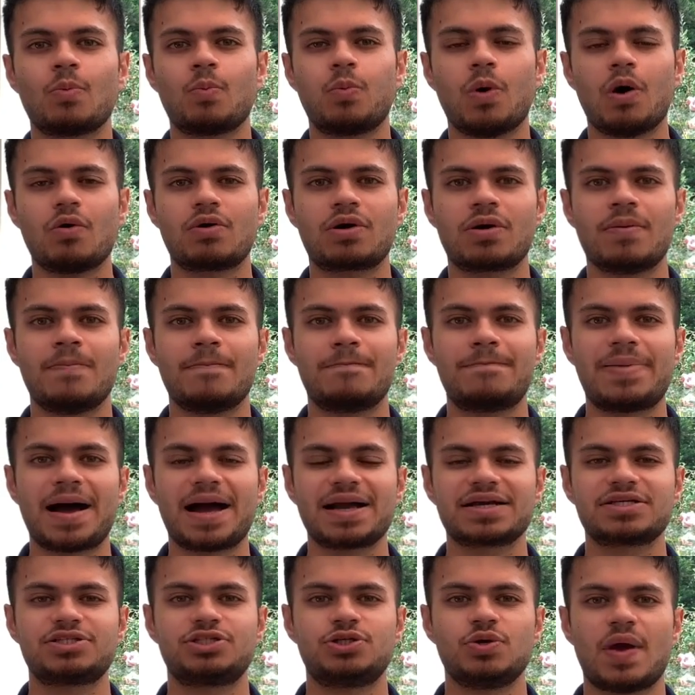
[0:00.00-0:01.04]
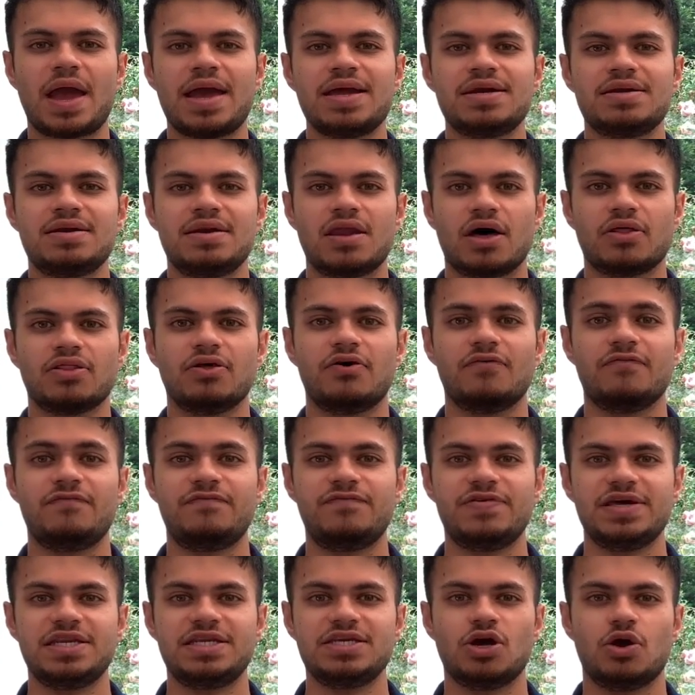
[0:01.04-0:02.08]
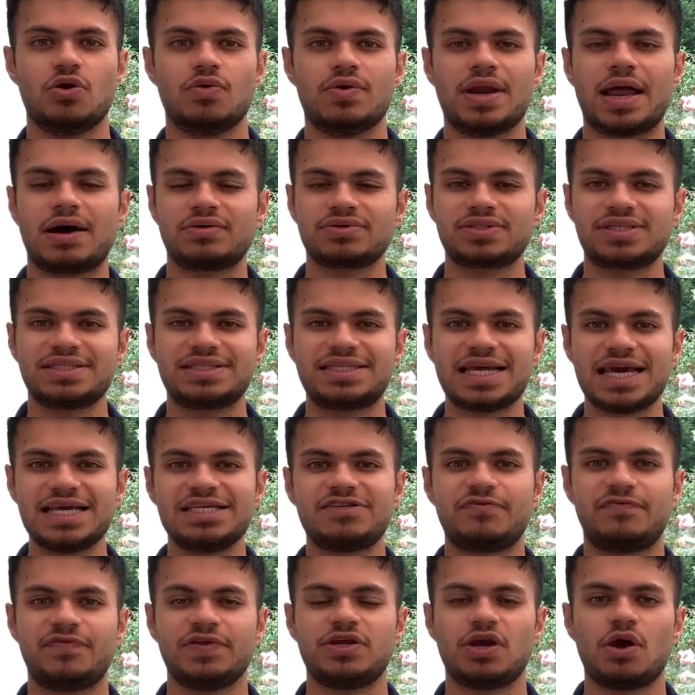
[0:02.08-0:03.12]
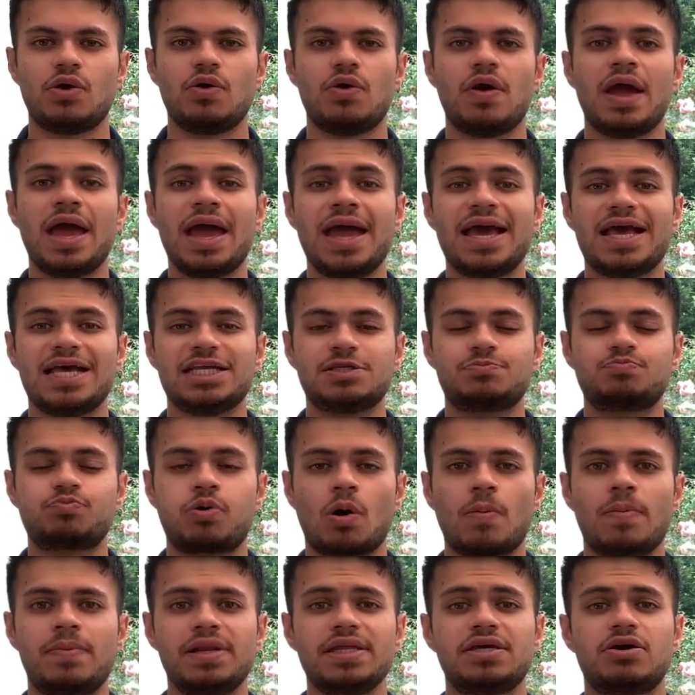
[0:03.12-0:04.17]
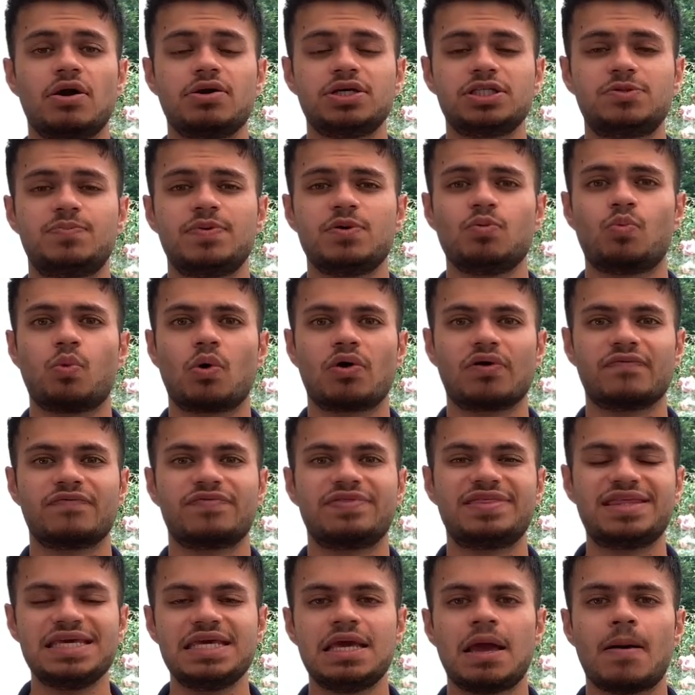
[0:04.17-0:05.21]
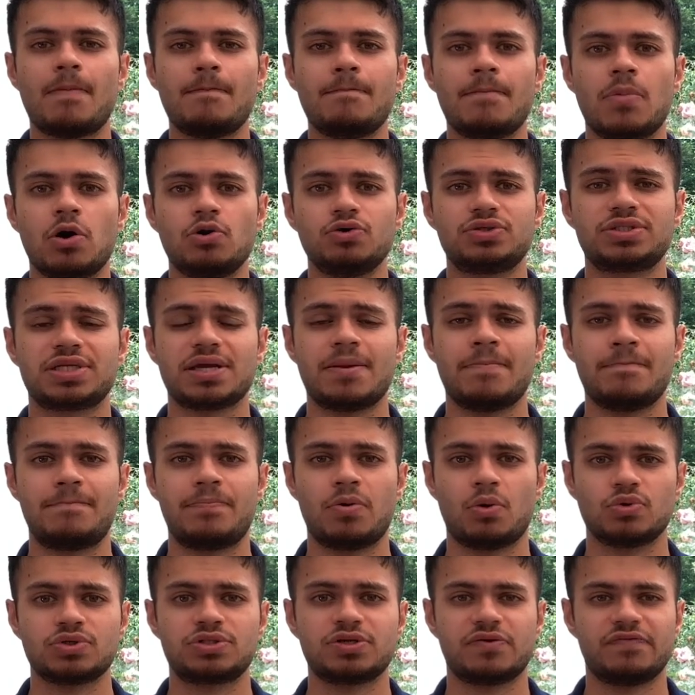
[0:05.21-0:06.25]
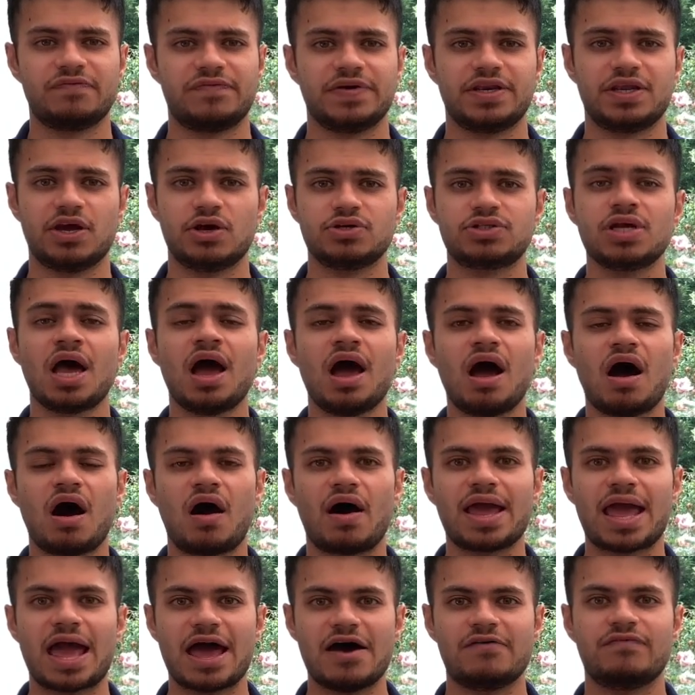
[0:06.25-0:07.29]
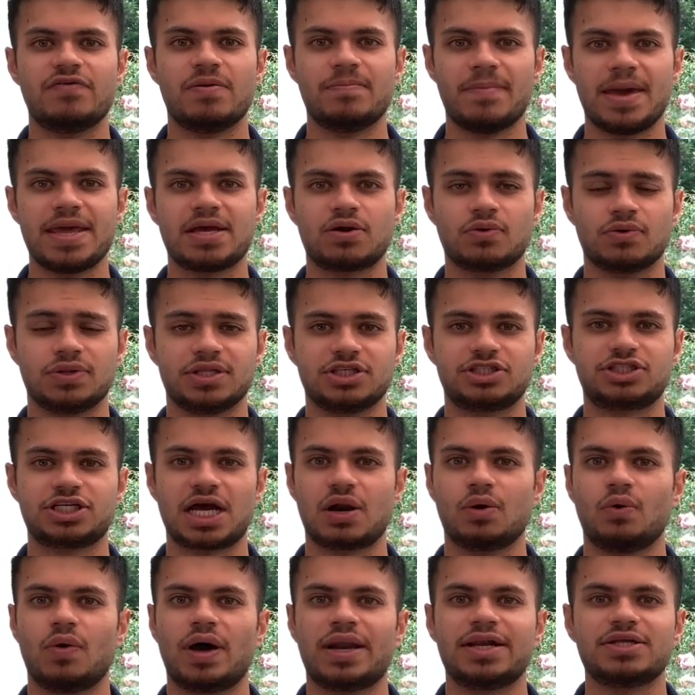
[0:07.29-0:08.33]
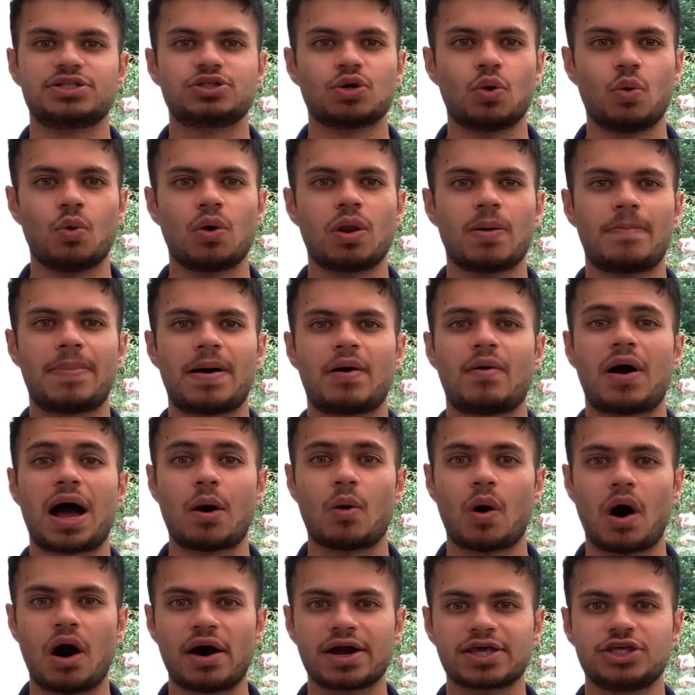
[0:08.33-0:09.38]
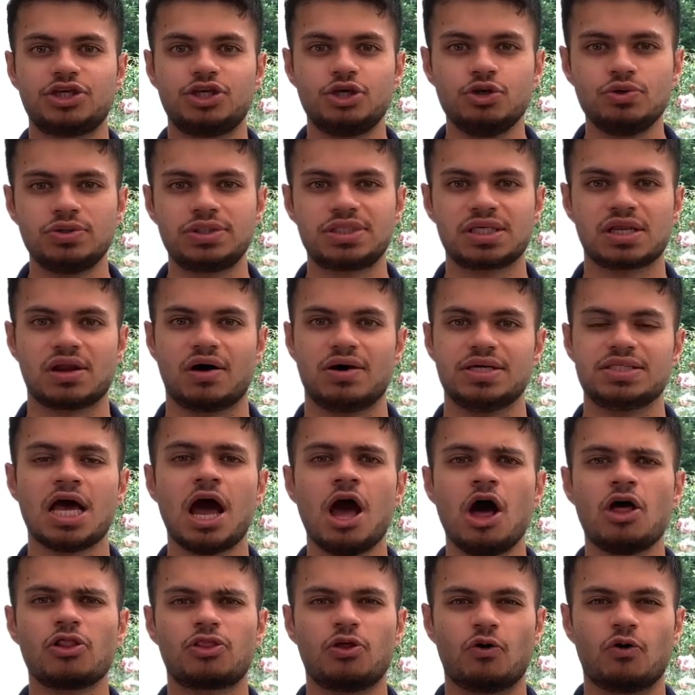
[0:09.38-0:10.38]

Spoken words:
Welcome back to another video. Now today's video is probably going to be one of the most important videos I ever make on this channel, and it's all about how I utilize the